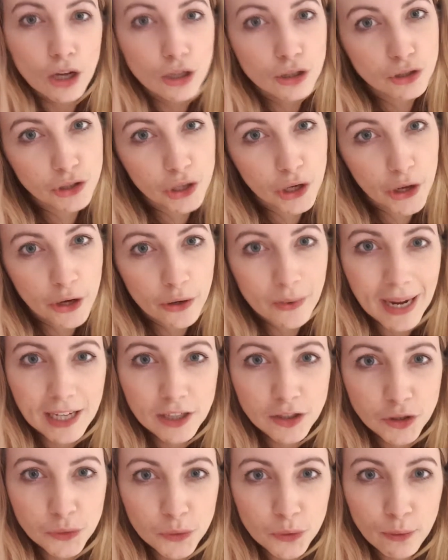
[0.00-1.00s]
So
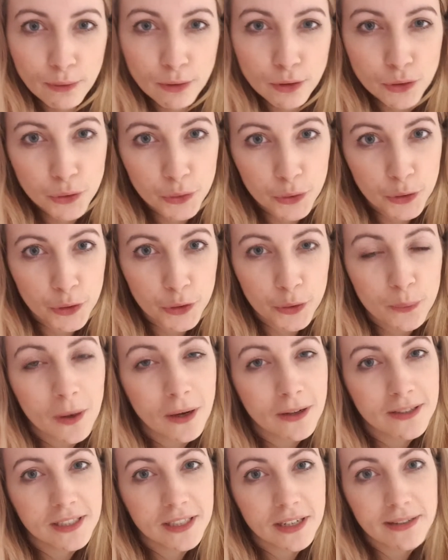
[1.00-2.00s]
as you all saw,
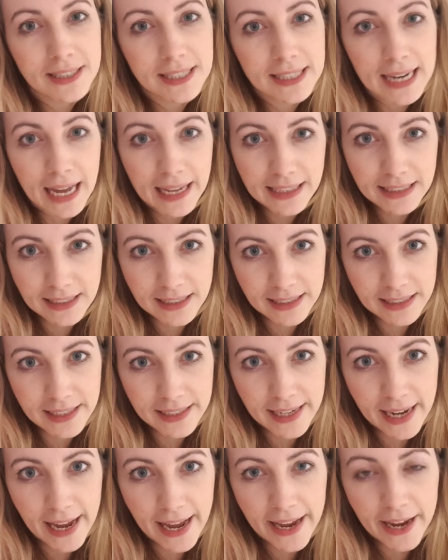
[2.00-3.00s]
whilst I was in Asda
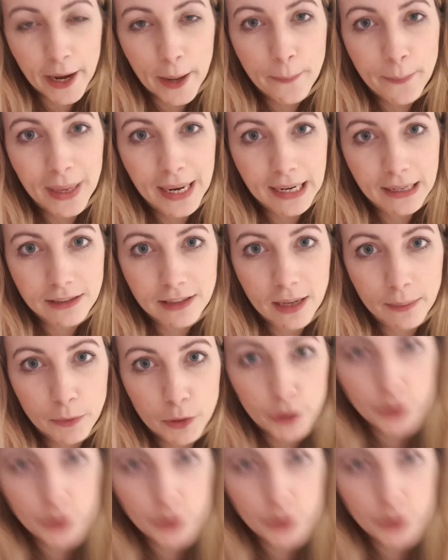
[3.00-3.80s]
today, I picked up